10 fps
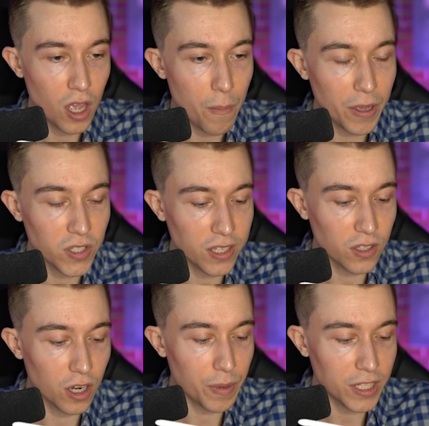because it takes
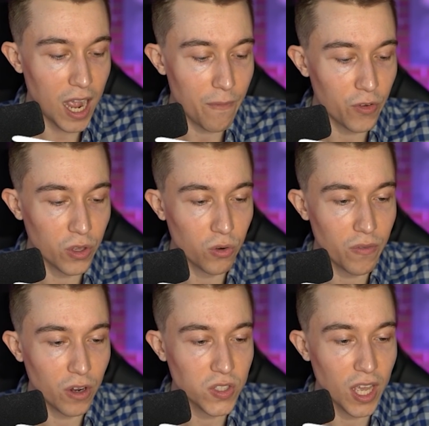a little bit of time for the
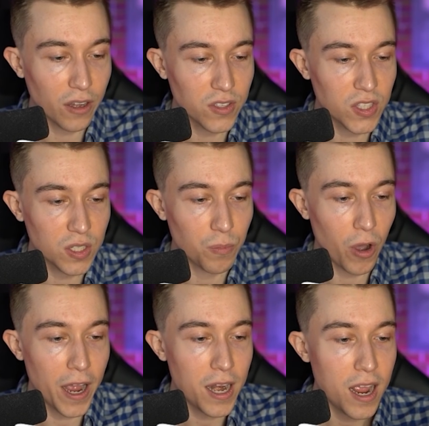graveyard skeletons to
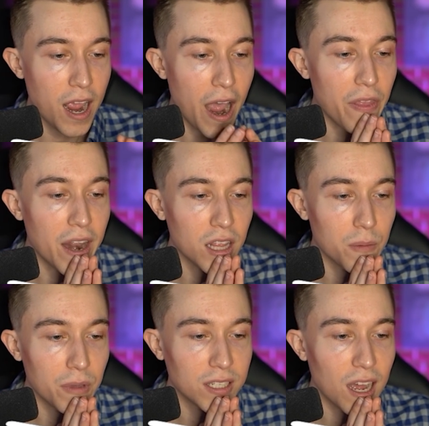spawn. And then in
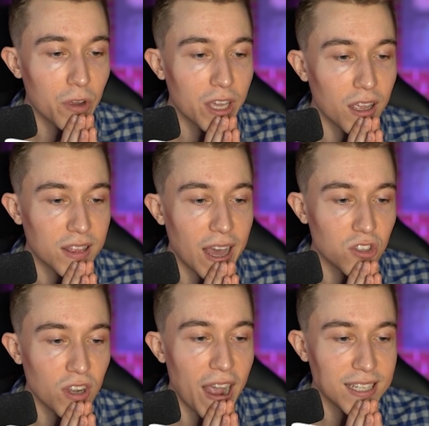the meantime, we can get
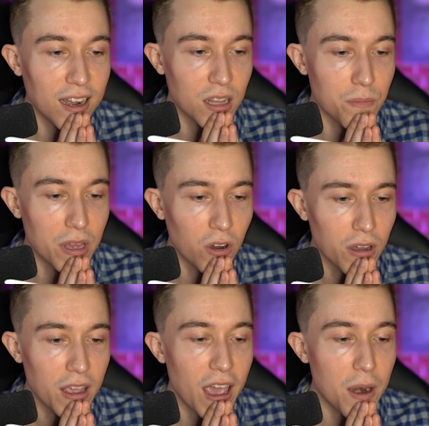that giant down in the middle.
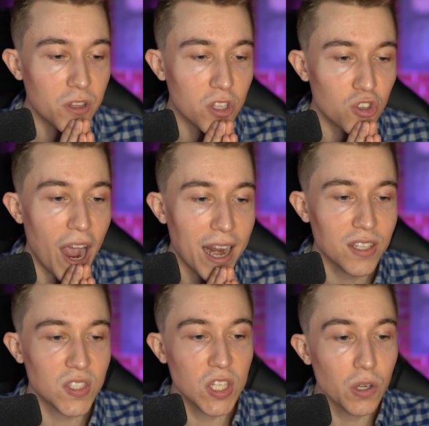And the giant
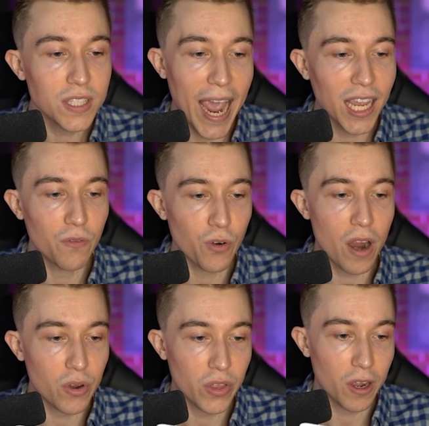is still tanking for
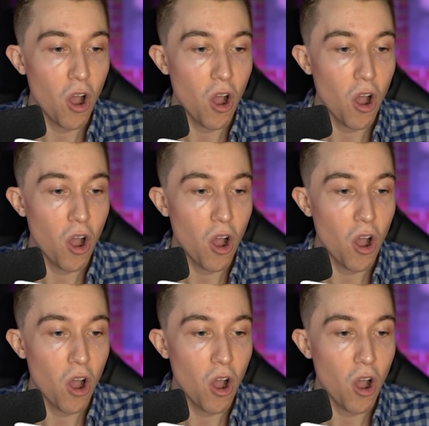everything.